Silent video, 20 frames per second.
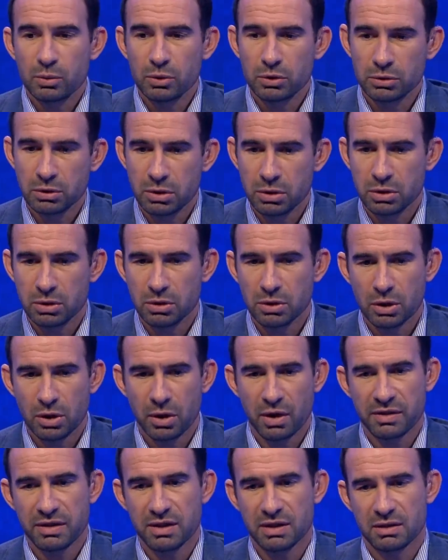well, you
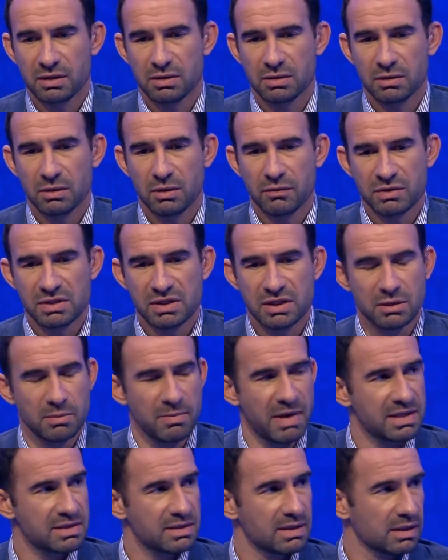know, I think obviously
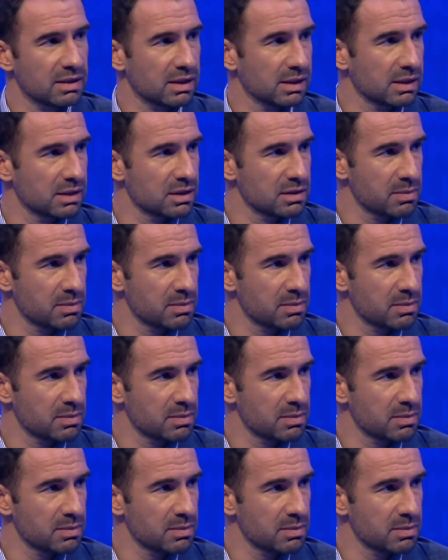domestically